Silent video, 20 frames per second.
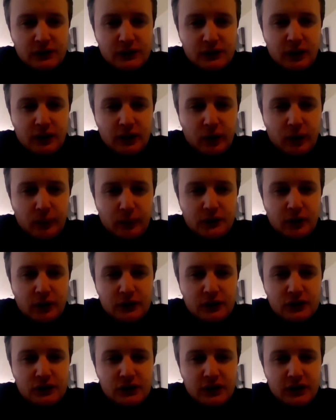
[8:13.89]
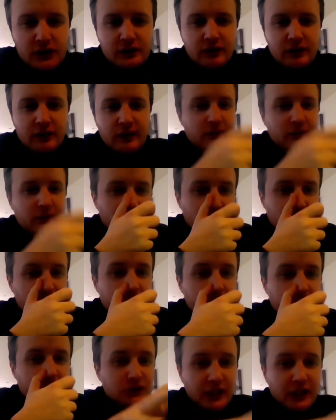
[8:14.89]
Are we starting to see the
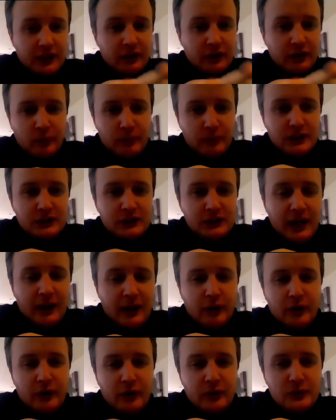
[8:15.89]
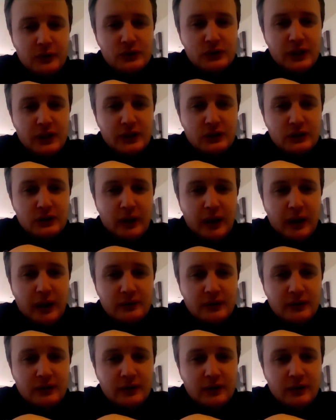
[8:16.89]
real Jadon on the pitch now? And I know you said you had
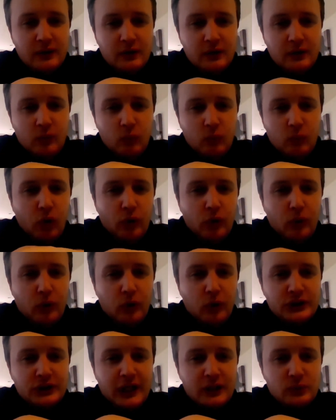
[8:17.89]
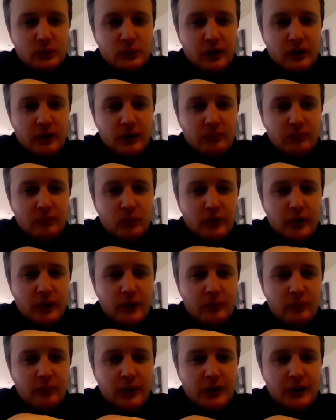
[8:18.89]
one-on-one chats with him.
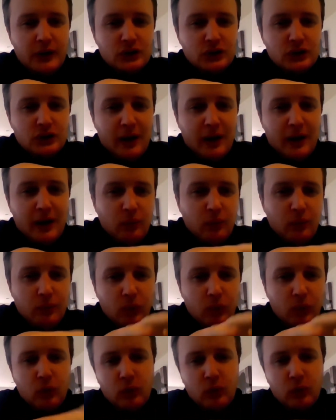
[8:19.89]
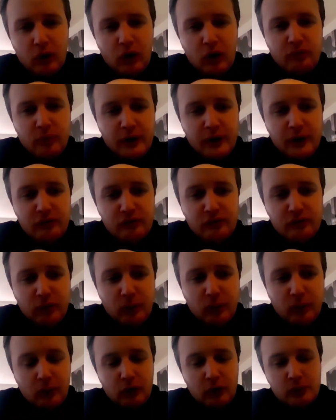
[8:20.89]
Were they just about football or life away from
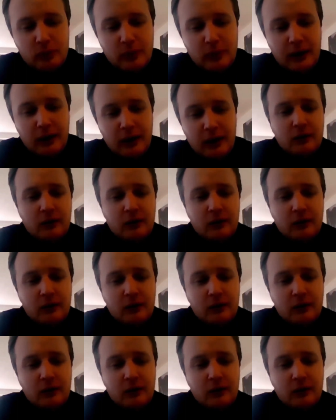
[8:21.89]
football as well?